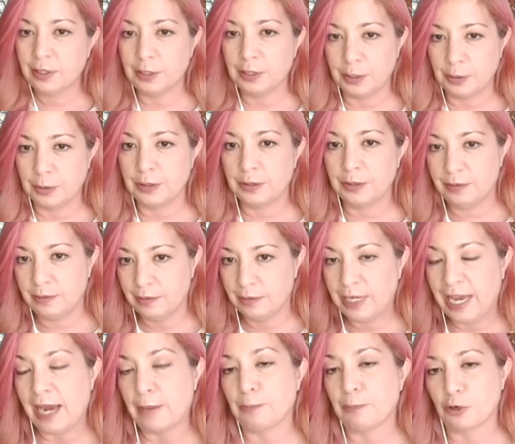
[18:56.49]
the
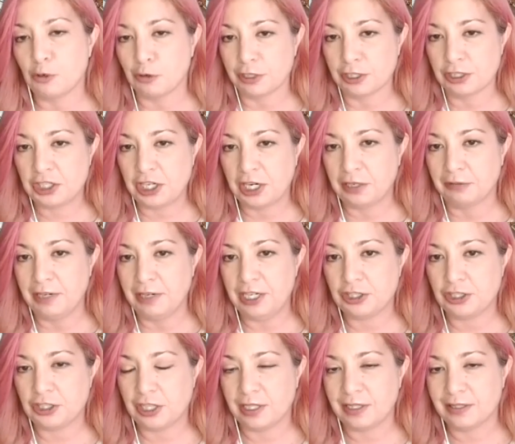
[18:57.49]
Capricorn
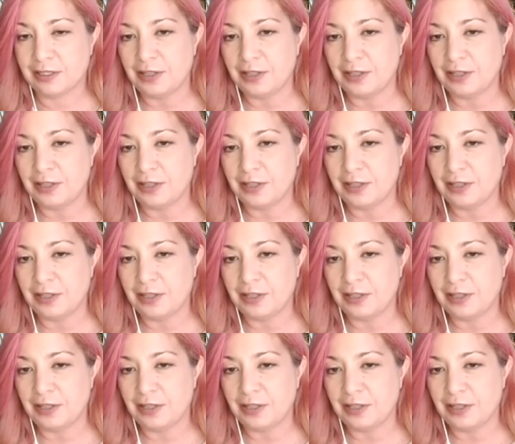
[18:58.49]
generation.